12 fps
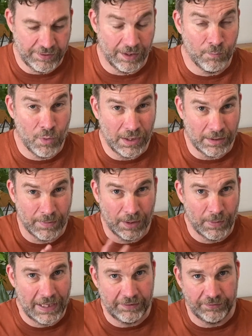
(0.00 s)
So I'm working my
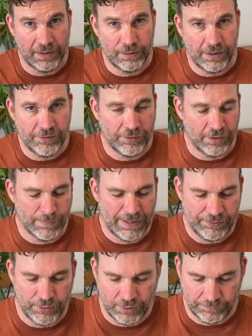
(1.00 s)
way slowly through the
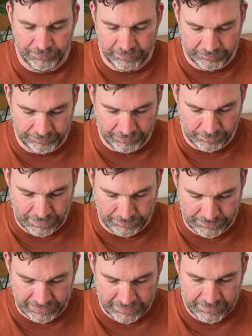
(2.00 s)
Matthew Hope series at the
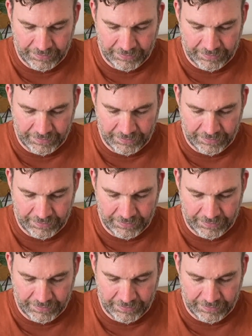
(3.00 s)
moment.